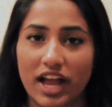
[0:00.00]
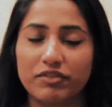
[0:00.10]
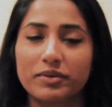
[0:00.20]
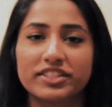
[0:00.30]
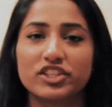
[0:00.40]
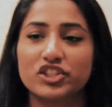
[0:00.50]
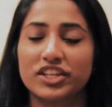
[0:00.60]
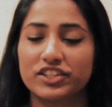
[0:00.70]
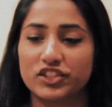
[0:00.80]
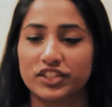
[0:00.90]
I've always
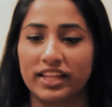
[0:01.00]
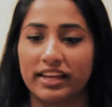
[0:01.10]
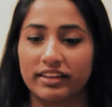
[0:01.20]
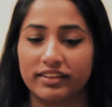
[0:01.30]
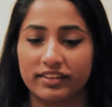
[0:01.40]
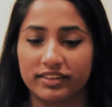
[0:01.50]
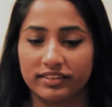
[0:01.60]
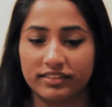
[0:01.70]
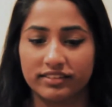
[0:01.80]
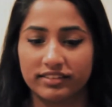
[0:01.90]
exchanged, like,
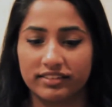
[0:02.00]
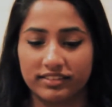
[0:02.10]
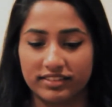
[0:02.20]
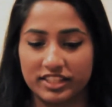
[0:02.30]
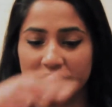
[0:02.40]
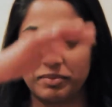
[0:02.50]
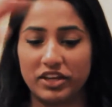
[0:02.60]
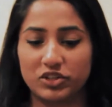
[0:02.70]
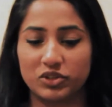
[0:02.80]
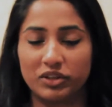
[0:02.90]

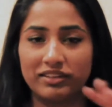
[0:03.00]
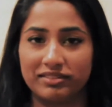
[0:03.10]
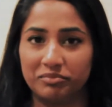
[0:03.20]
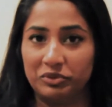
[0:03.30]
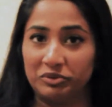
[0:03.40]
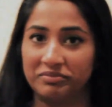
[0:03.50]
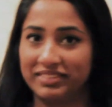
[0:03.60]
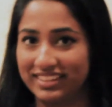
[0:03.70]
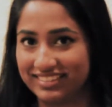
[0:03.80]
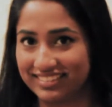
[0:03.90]
spatial
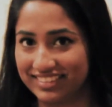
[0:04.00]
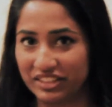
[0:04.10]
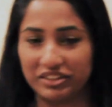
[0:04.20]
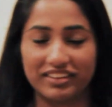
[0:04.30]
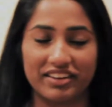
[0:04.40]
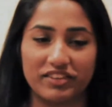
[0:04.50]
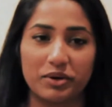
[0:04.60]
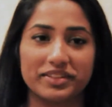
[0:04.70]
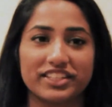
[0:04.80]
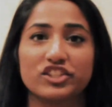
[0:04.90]
movement, you know? I've
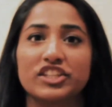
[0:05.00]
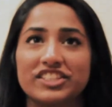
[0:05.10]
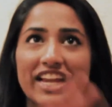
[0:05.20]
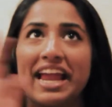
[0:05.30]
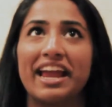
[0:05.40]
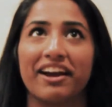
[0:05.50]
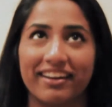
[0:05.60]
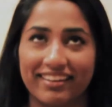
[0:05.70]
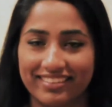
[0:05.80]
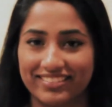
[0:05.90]
always exchanged
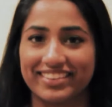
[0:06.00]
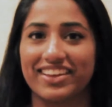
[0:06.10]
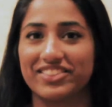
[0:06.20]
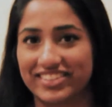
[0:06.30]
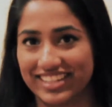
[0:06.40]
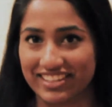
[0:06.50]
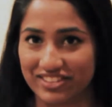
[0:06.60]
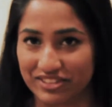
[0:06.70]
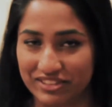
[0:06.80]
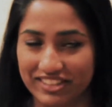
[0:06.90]
air with other
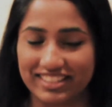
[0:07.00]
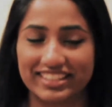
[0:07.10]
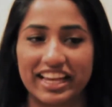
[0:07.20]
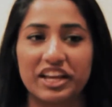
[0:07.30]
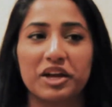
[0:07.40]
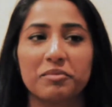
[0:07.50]
dancers, you could say.